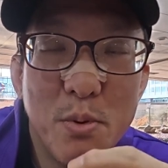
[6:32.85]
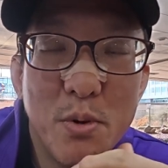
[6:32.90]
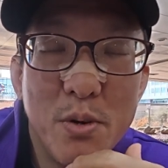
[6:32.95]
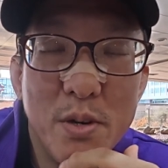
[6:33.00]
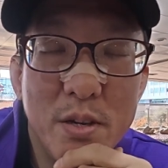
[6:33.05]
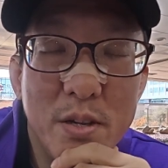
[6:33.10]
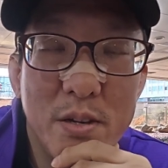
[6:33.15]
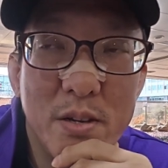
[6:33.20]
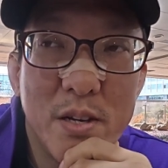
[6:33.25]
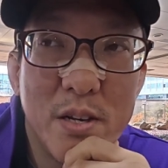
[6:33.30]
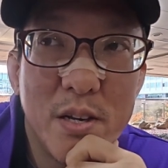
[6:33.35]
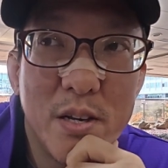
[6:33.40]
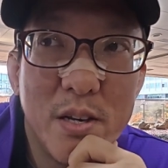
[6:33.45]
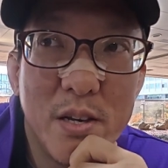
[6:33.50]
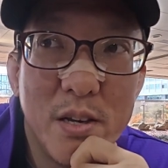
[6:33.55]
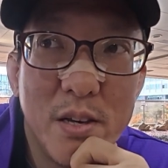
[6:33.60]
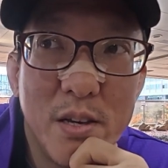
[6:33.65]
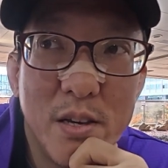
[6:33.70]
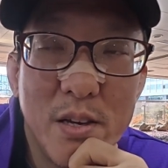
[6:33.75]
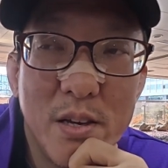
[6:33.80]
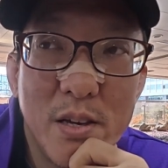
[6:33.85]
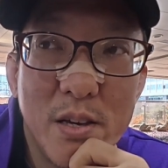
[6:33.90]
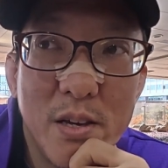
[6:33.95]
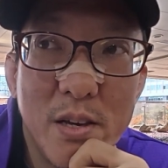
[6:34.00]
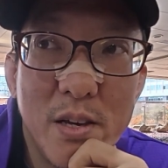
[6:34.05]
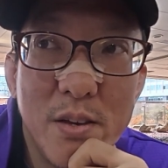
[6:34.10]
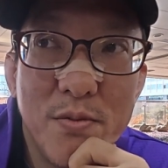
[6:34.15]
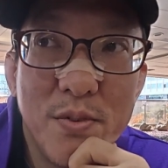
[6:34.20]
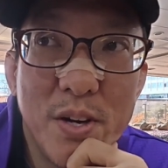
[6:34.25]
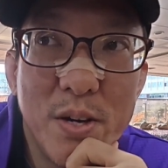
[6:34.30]
point.
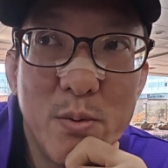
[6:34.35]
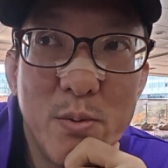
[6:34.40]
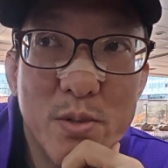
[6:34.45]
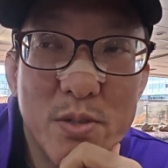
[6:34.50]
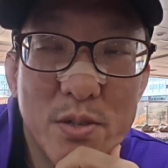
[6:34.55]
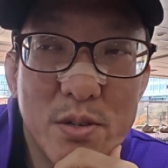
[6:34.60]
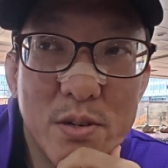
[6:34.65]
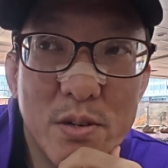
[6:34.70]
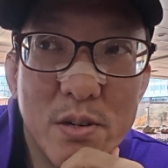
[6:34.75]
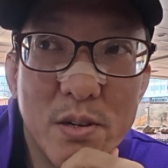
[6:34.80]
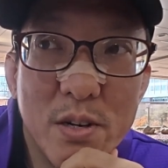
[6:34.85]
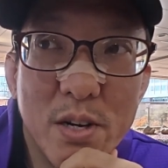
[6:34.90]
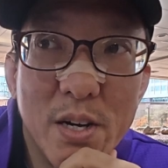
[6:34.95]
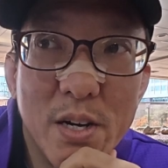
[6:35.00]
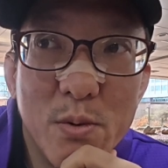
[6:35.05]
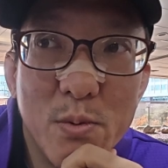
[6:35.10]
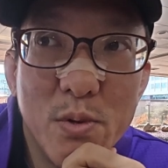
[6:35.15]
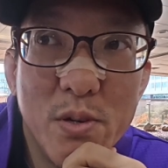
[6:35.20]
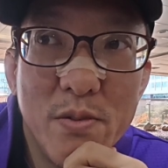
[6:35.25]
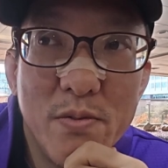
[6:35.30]
If I was her, I